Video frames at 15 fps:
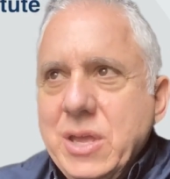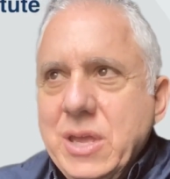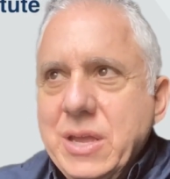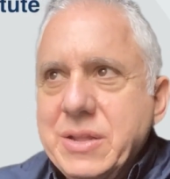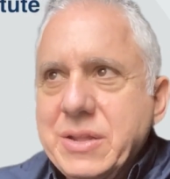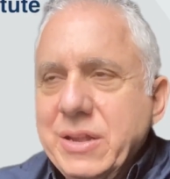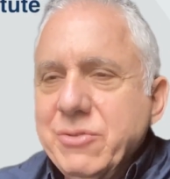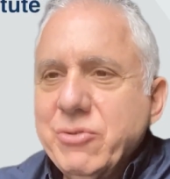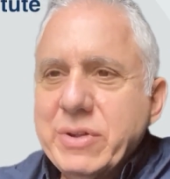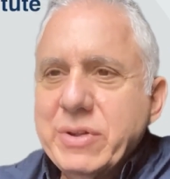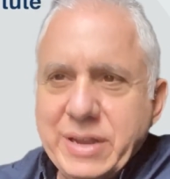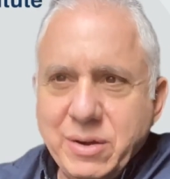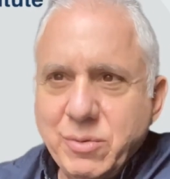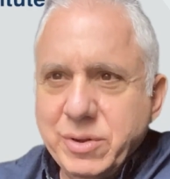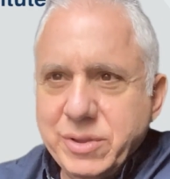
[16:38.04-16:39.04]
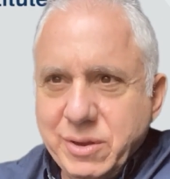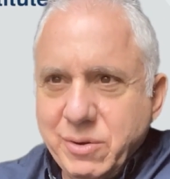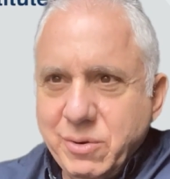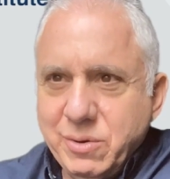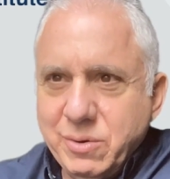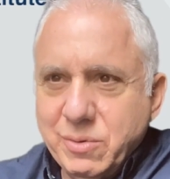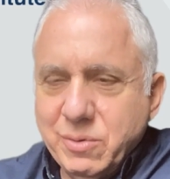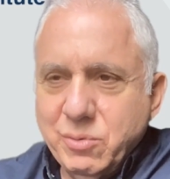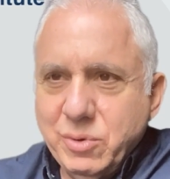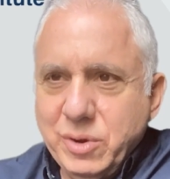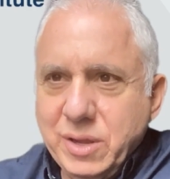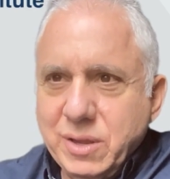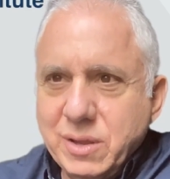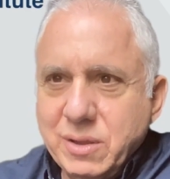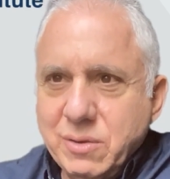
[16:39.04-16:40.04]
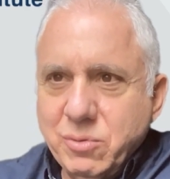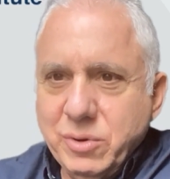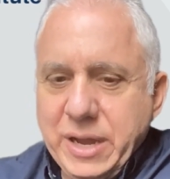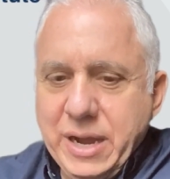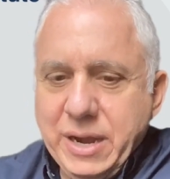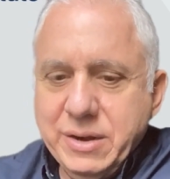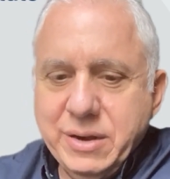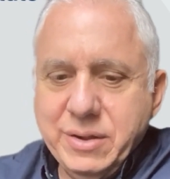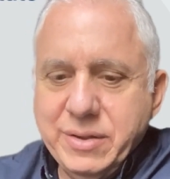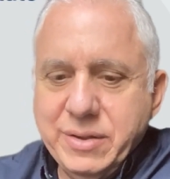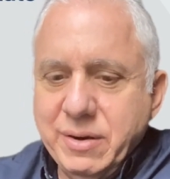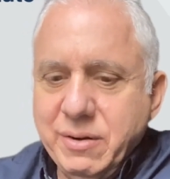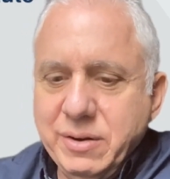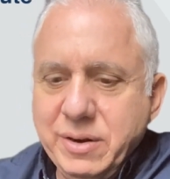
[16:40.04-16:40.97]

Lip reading: It's interesting what their reactions are.